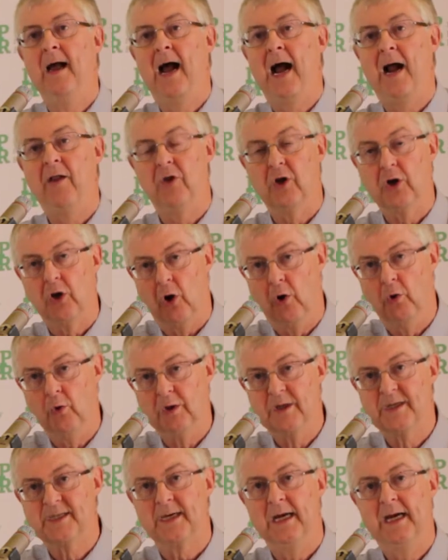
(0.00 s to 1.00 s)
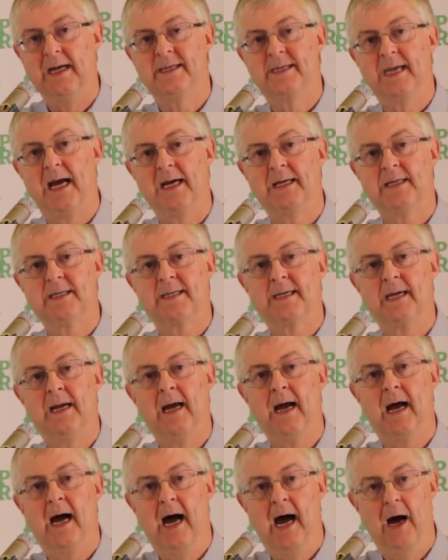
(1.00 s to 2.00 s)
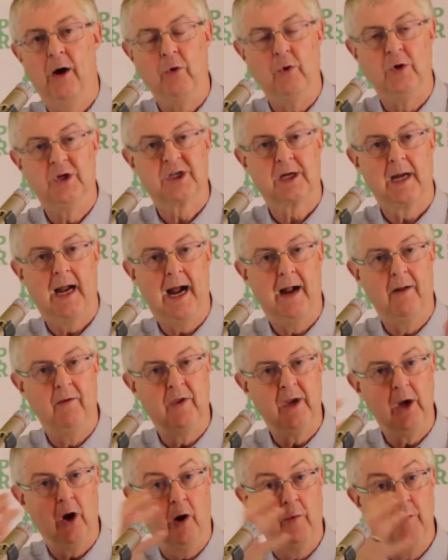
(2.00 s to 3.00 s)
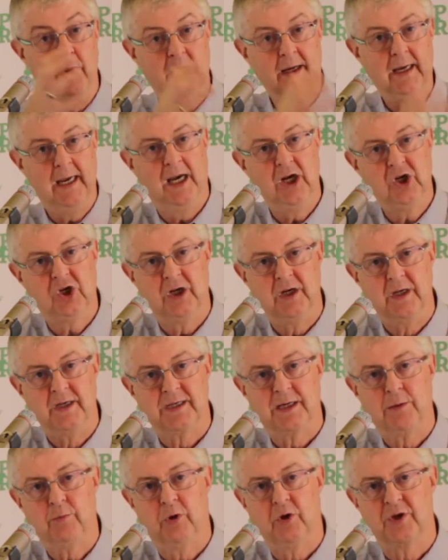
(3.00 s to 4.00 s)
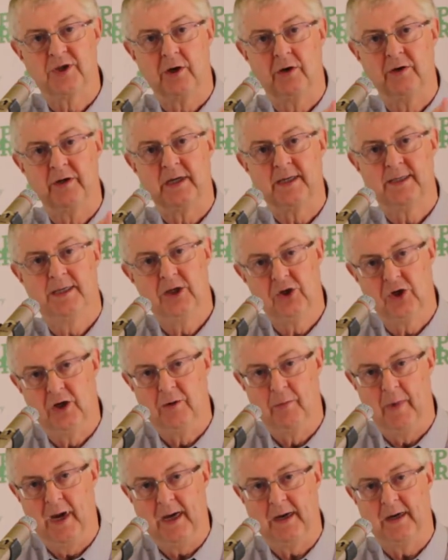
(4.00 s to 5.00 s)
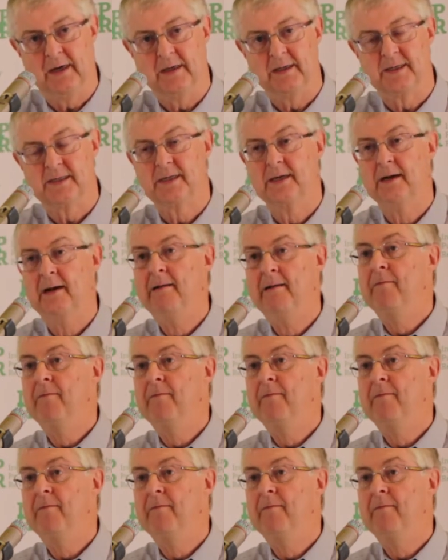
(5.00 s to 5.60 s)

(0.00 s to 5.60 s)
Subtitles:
and the goals it sets out and the obligations it puts on decision makers,